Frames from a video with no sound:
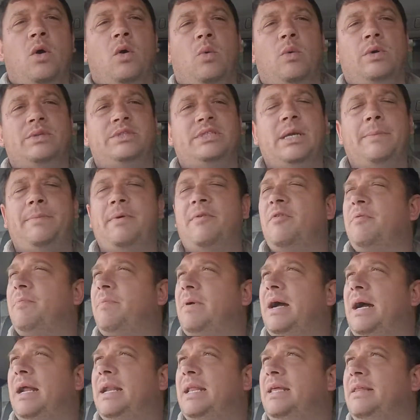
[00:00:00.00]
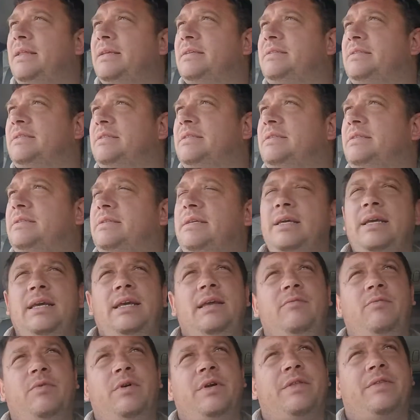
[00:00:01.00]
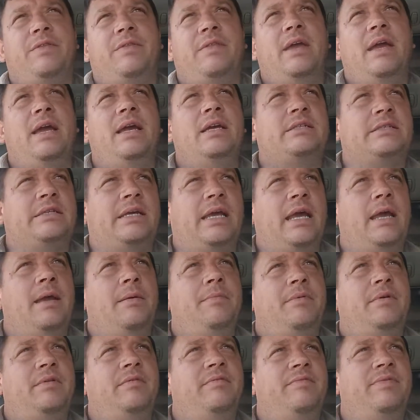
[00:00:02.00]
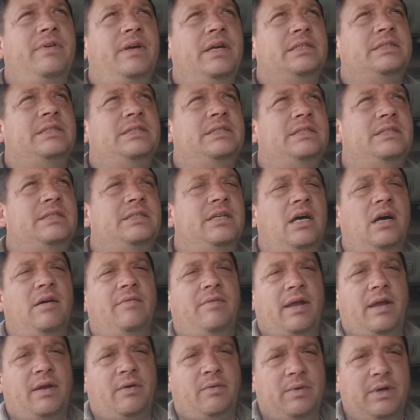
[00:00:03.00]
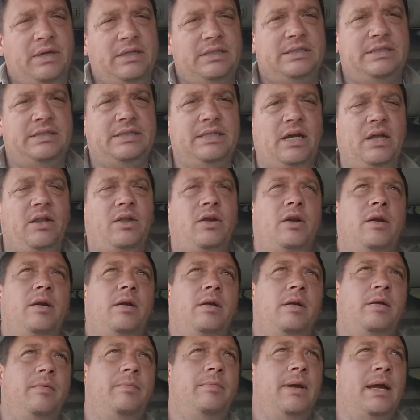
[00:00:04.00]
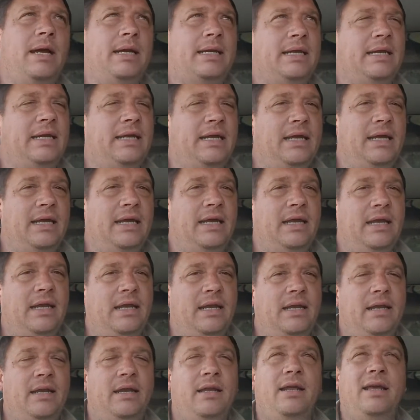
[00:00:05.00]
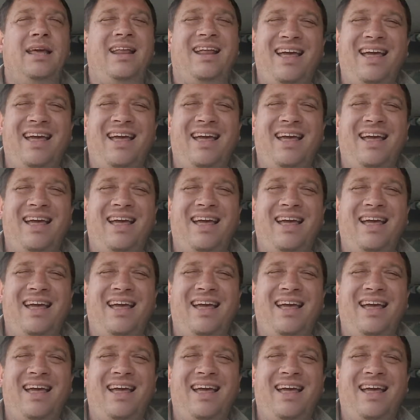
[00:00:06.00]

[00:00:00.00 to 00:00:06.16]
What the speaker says: What's up, everybody? This is Steve with Dashcam Confessions of a Reseller back again.